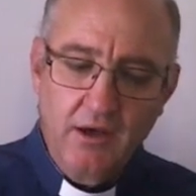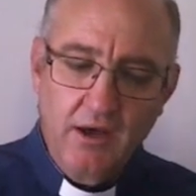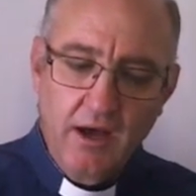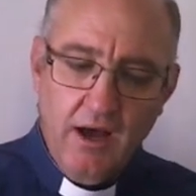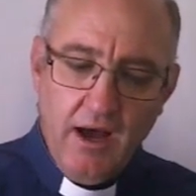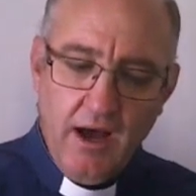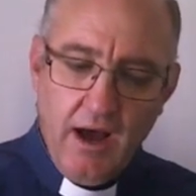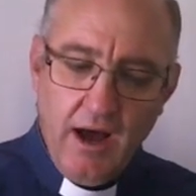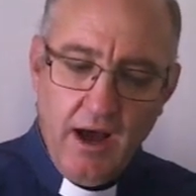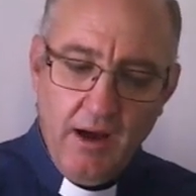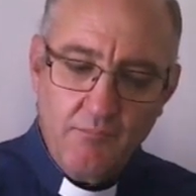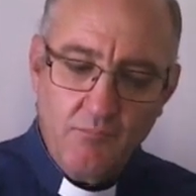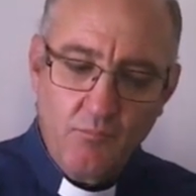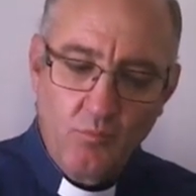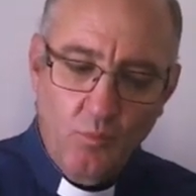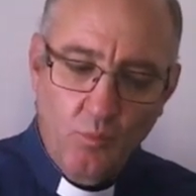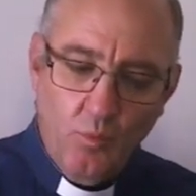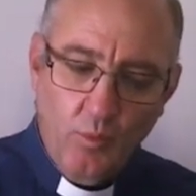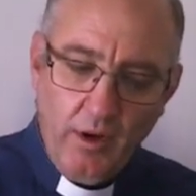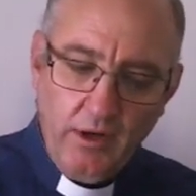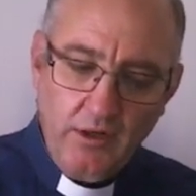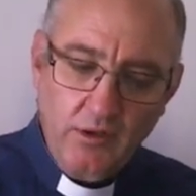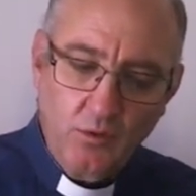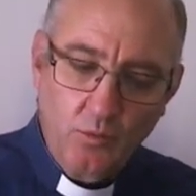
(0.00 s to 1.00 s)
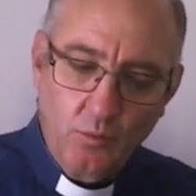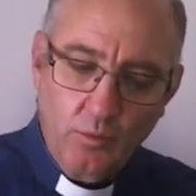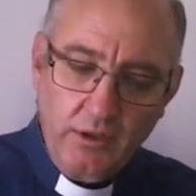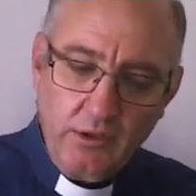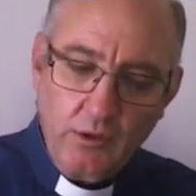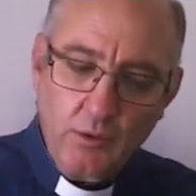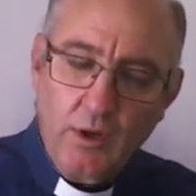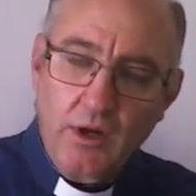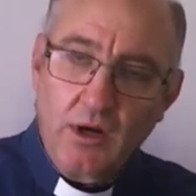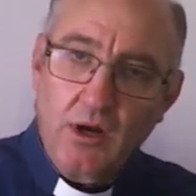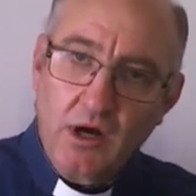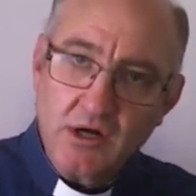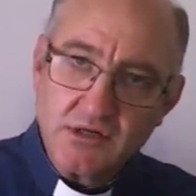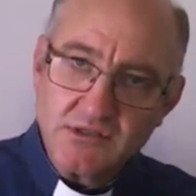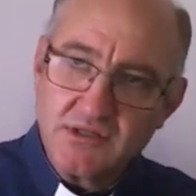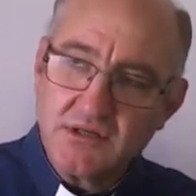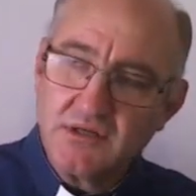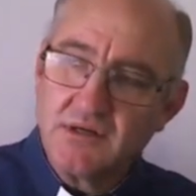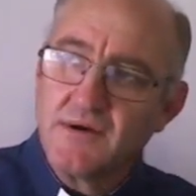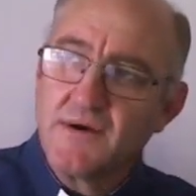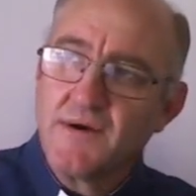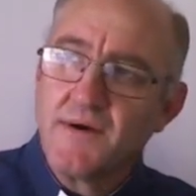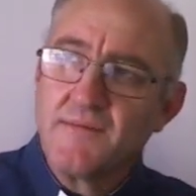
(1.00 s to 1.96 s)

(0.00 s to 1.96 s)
when you are lost